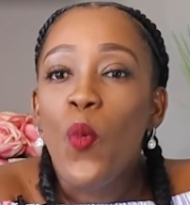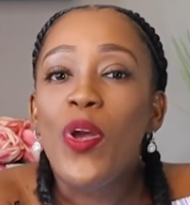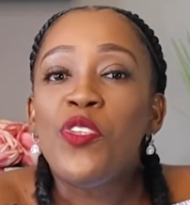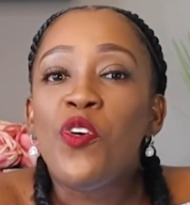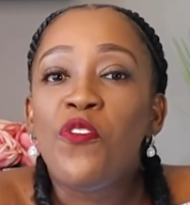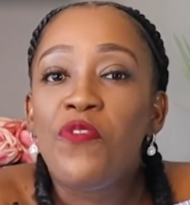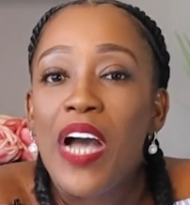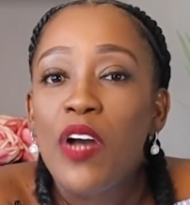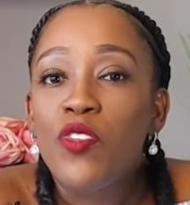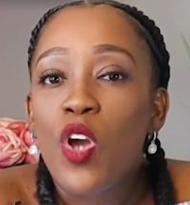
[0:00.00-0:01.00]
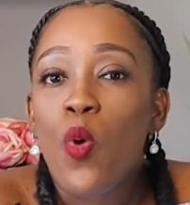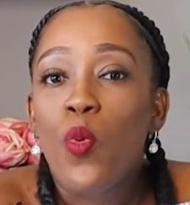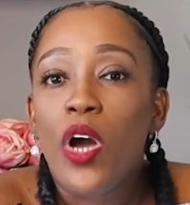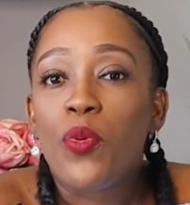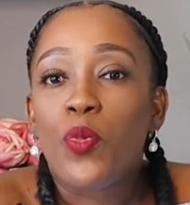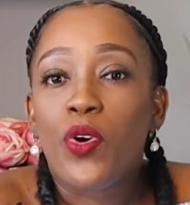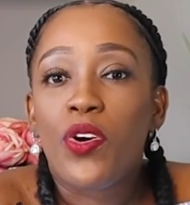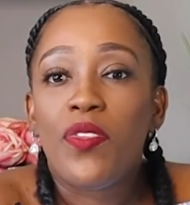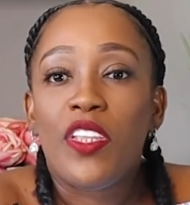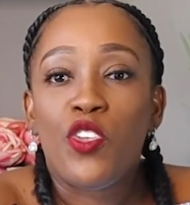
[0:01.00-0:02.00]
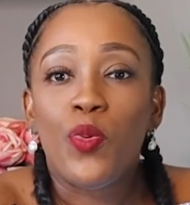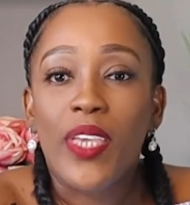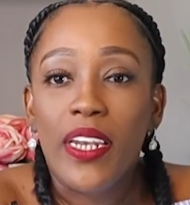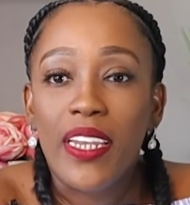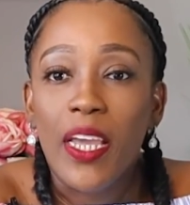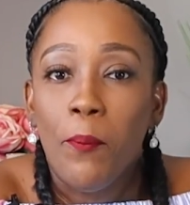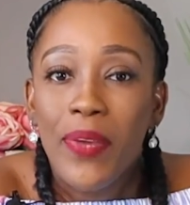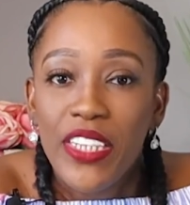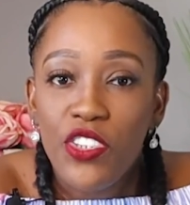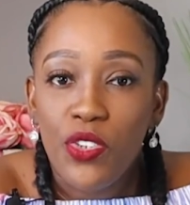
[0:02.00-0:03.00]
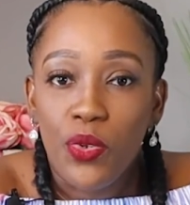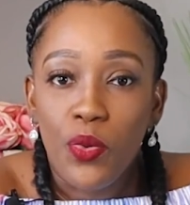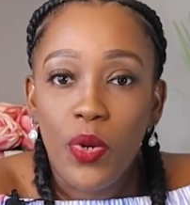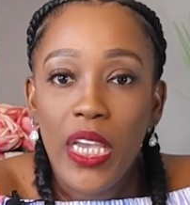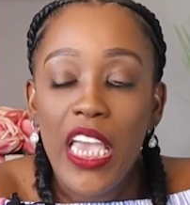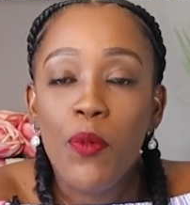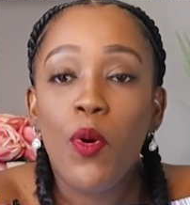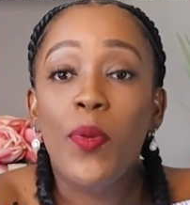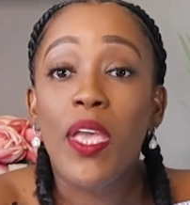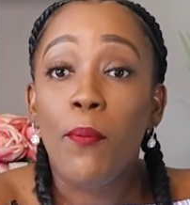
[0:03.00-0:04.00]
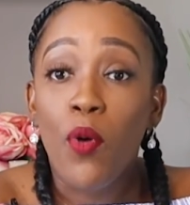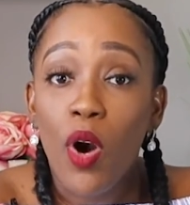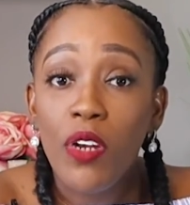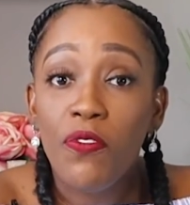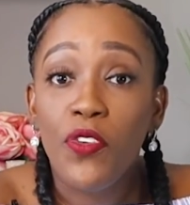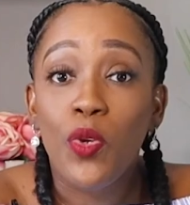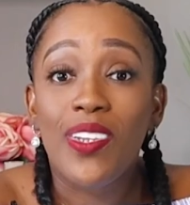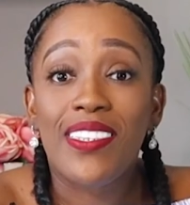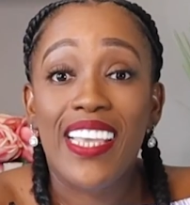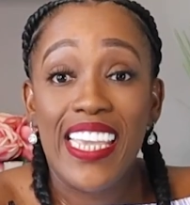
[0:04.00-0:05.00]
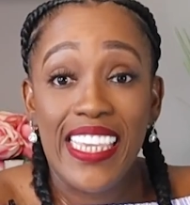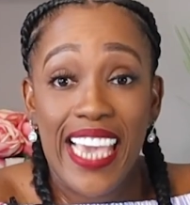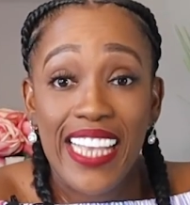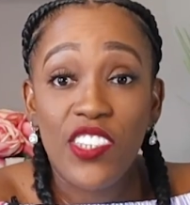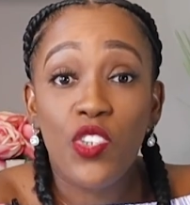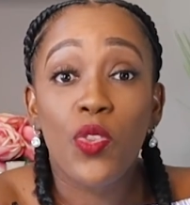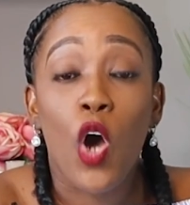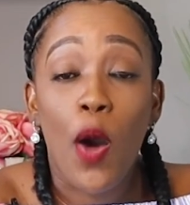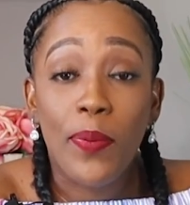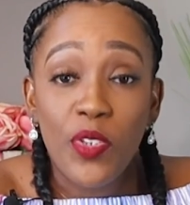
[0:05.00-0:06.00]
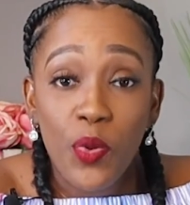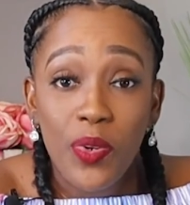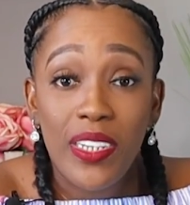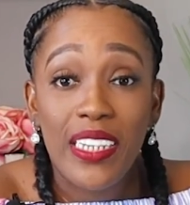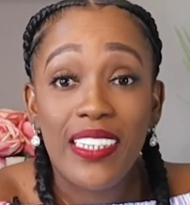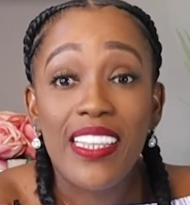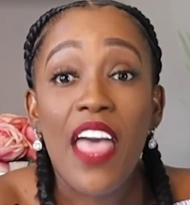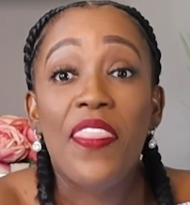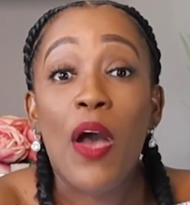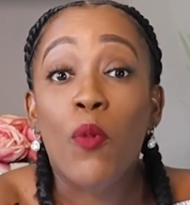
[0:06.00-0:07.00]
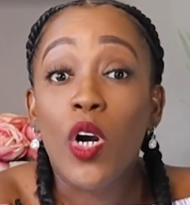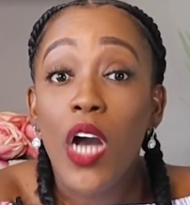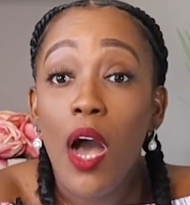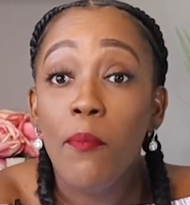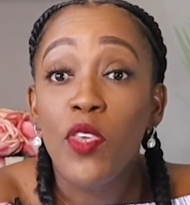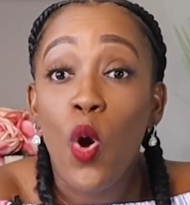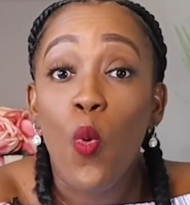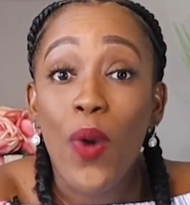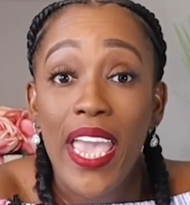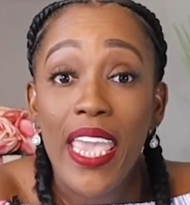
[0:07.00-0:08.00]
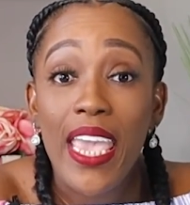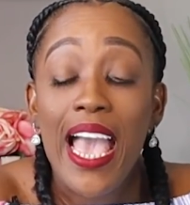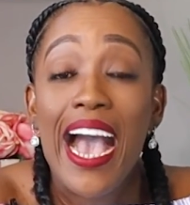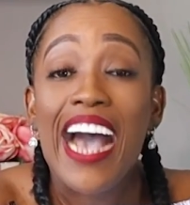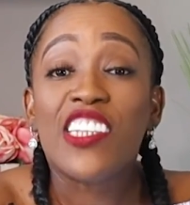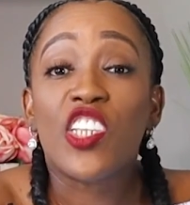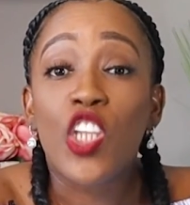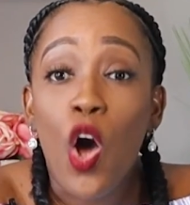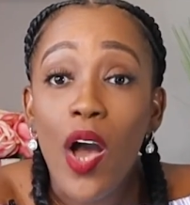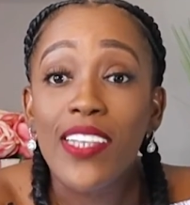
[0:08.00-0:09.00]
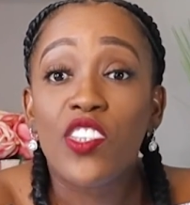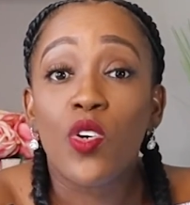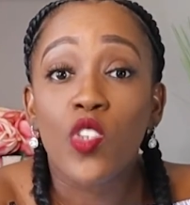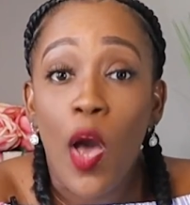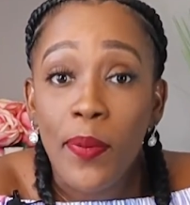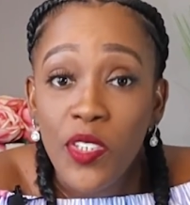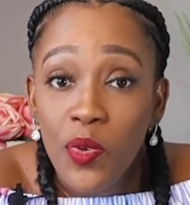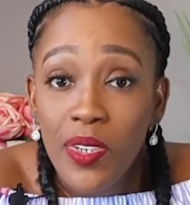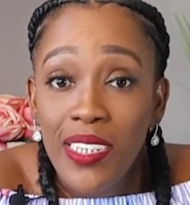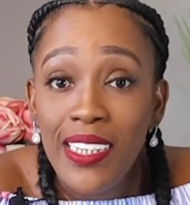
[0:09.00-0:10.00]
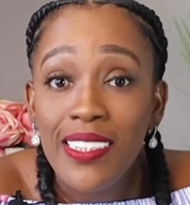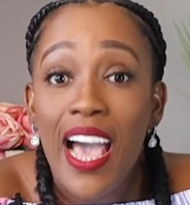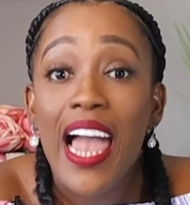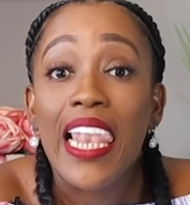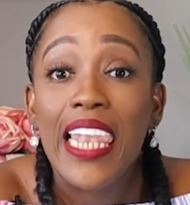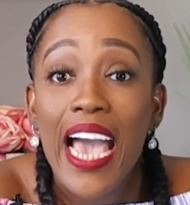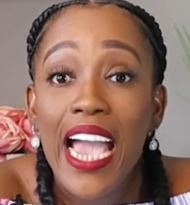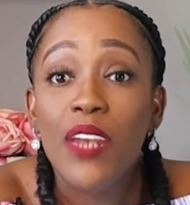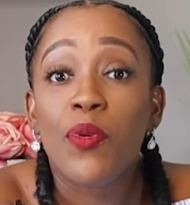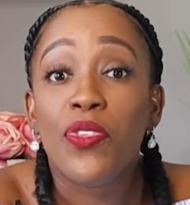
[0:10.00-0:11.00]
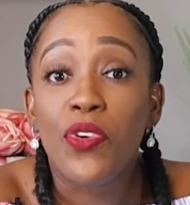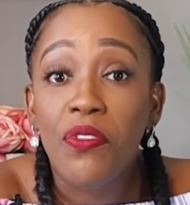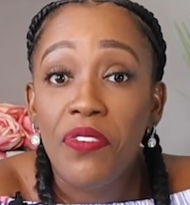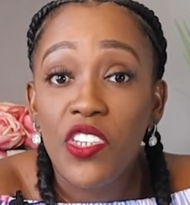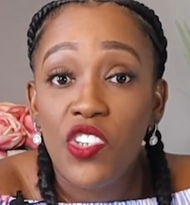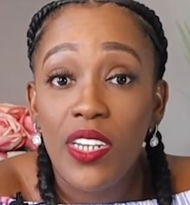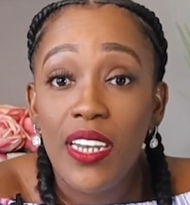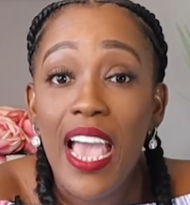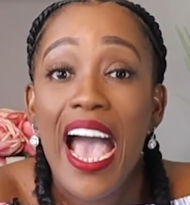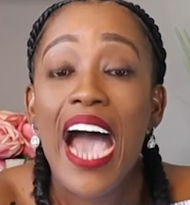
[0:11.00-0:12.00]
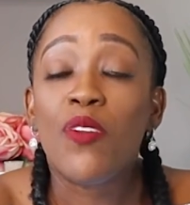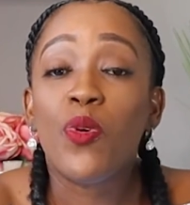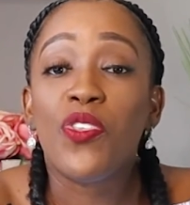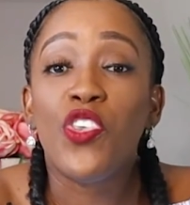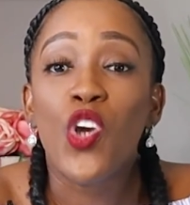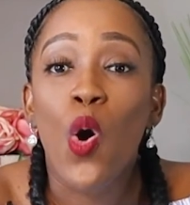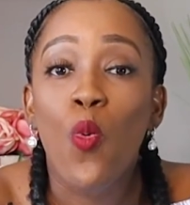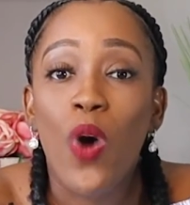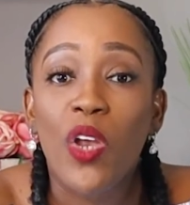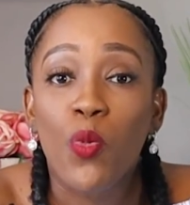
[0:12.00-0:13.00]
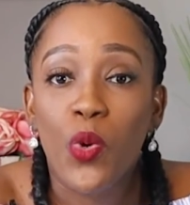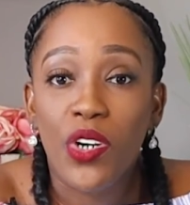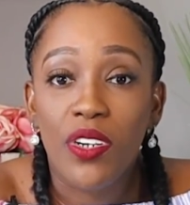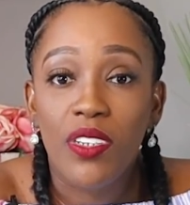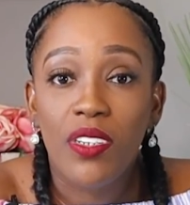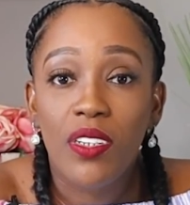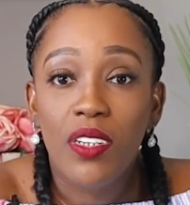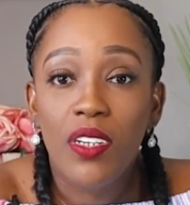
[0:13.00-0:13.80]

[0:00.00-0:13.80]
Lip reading: When you've found your one word that you can commit to, it will be important for you to say yes to the opportunities that will come your way as long as those opportunities align with your vision and with your one word.